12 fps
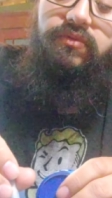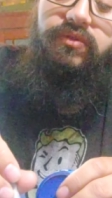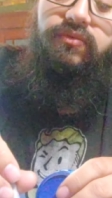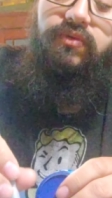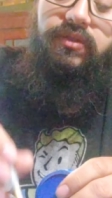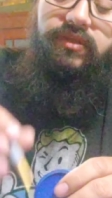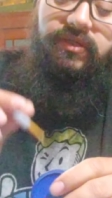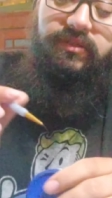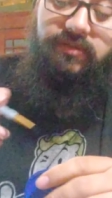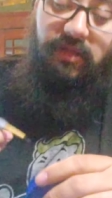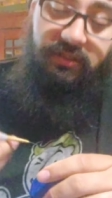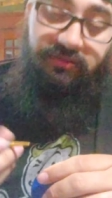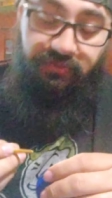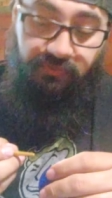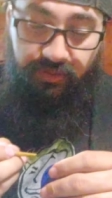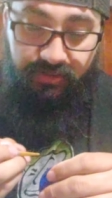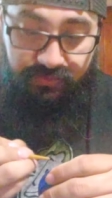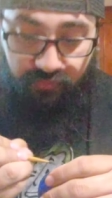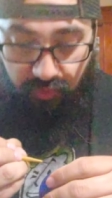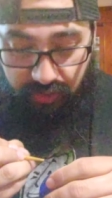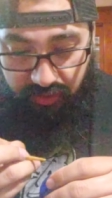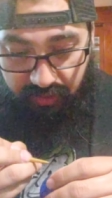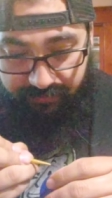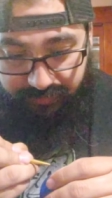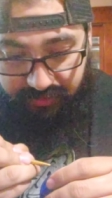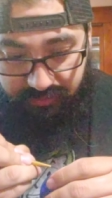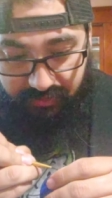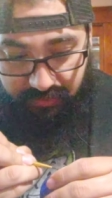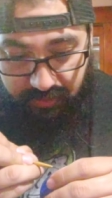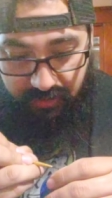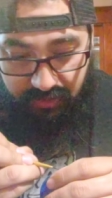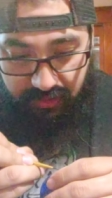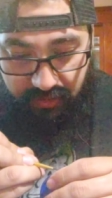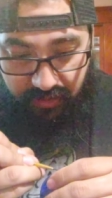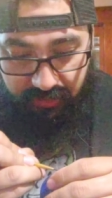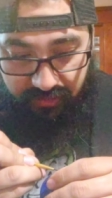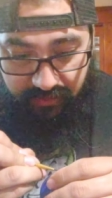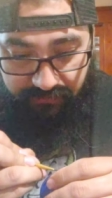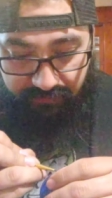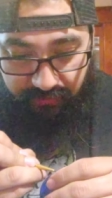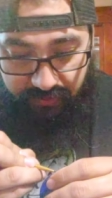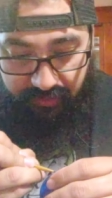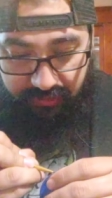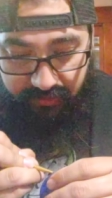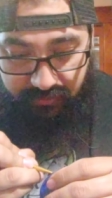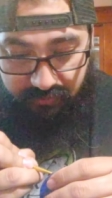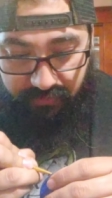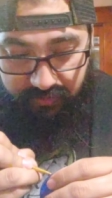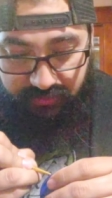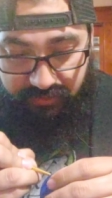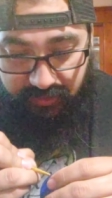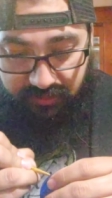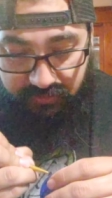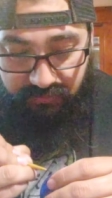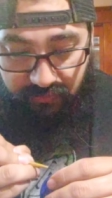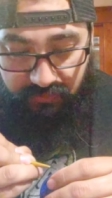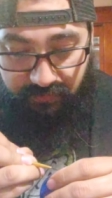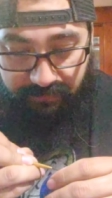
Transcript: one of these. I'll do one of these one-ups. I'll convert it into a stencil,